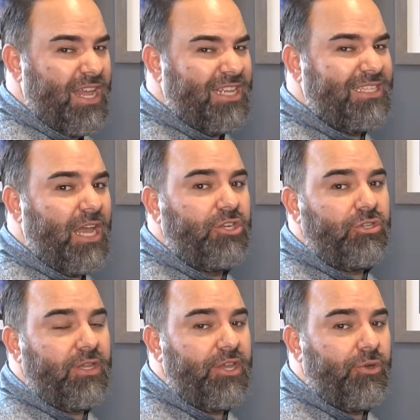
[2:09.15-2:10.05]

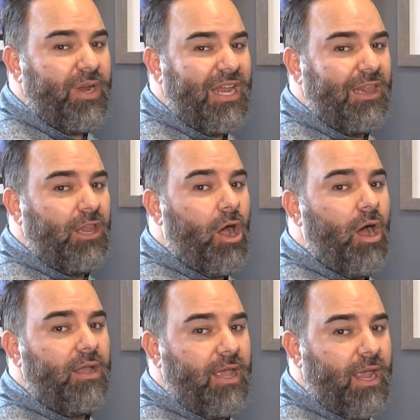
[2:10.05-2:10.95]
Essentially, you're
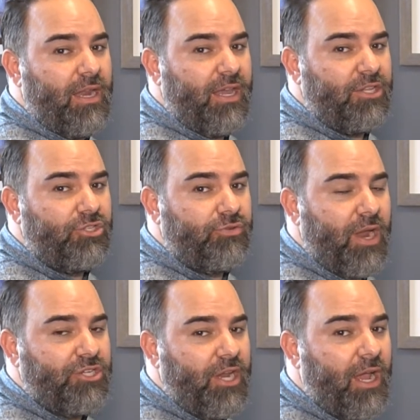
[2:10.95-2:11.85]
elongating and
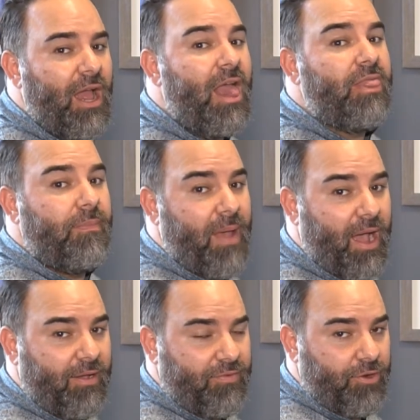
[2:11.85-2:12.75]
stretching the
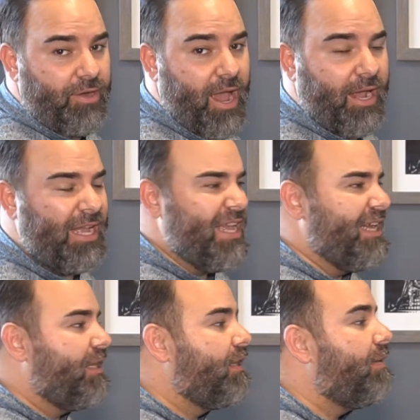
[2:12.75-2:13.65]
back of your neck,
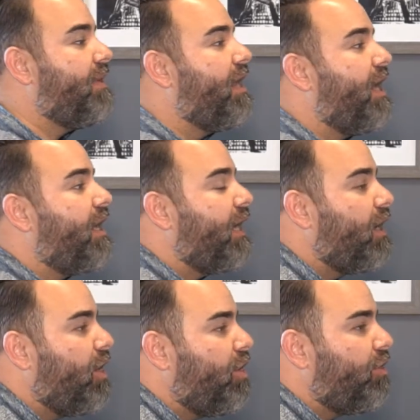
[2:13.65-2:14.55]

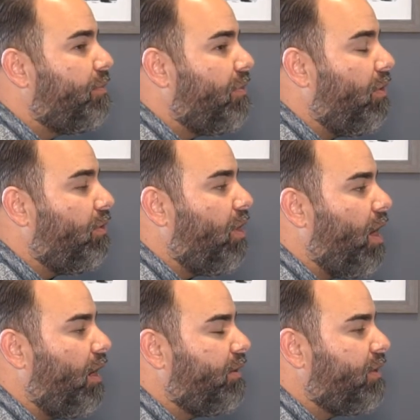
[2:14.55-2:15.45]
eliminating the
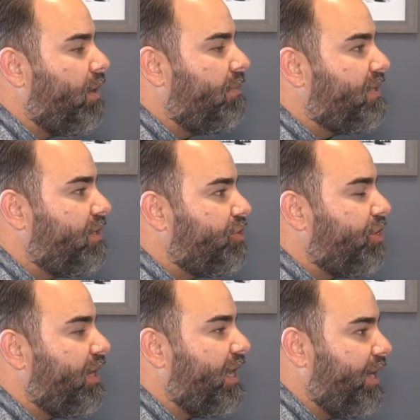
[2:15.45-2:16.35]
prolonged
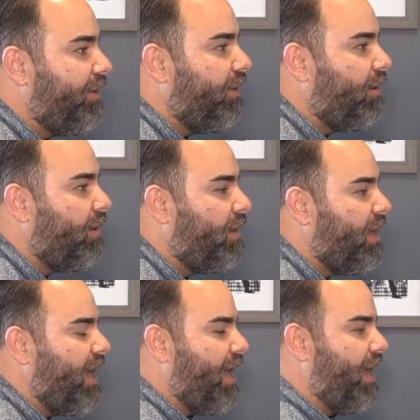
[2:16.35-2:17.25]
position here
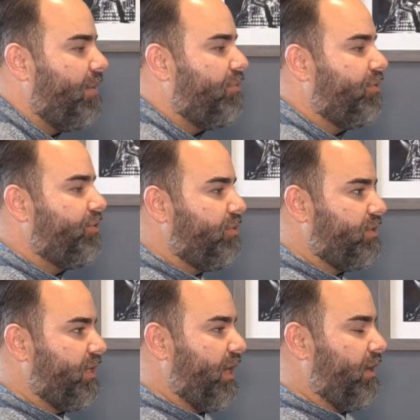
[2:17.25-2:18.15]
and
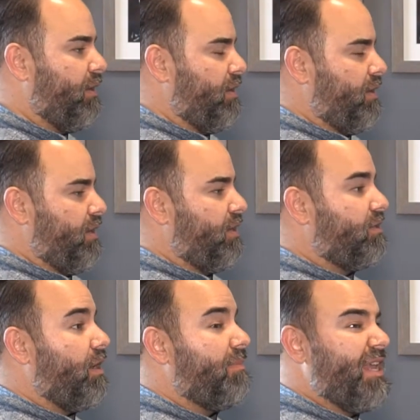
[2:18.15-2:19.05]
producing
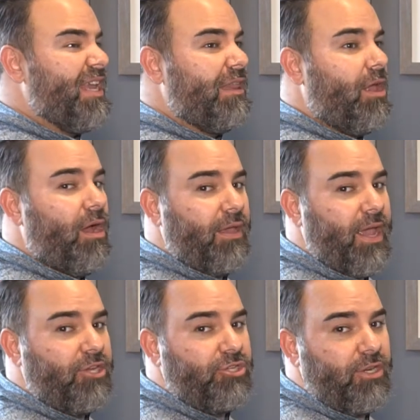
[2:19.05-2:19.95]
some
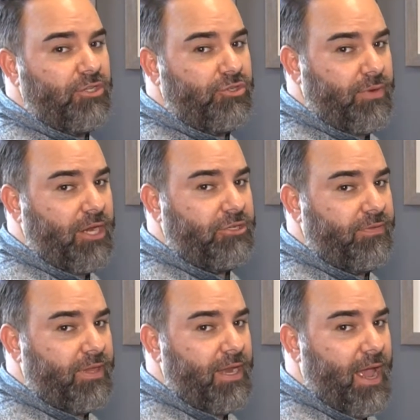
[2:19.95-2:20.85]
elongation and stretch for
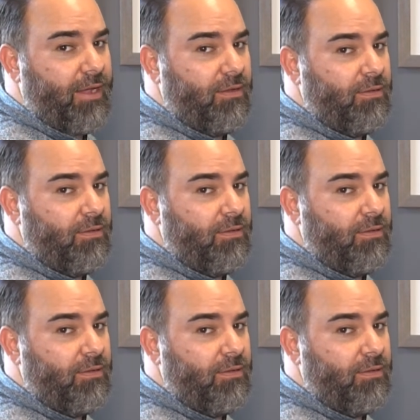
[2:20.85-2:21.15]
the neck.